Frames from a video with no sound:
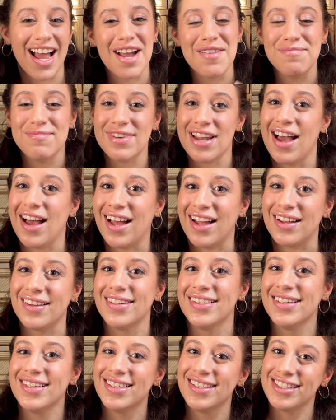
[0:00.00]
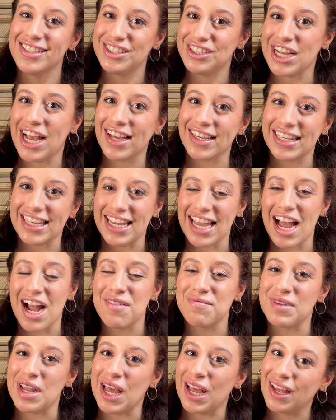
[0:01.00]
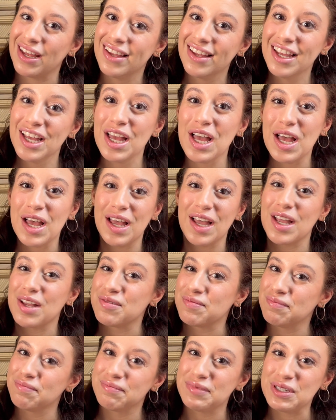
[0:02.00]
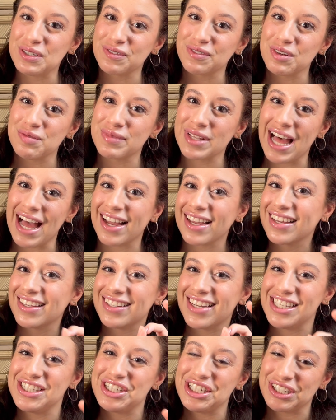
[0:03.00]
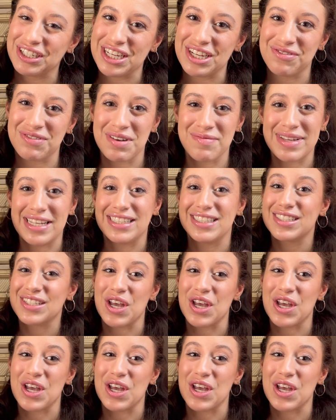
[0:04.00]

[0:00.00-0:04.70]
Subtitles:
I'm not Jackie. I'm not a beautiful black Nigerian woman.